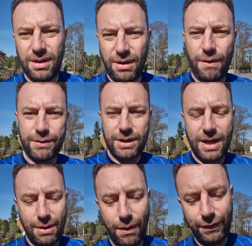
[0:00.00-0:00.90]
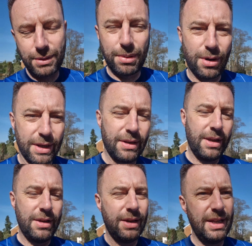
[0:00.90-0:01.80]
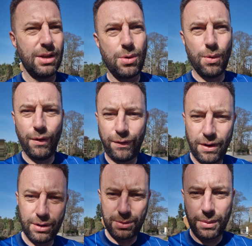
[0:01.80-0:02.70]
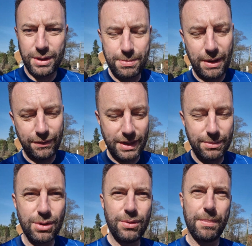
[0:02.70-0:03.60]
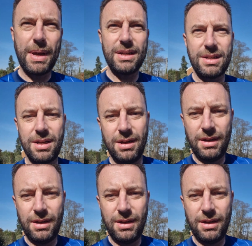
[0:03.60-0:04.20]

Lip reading: obviously now off to Brighton in the quarterfinals. We wish both teams all the best,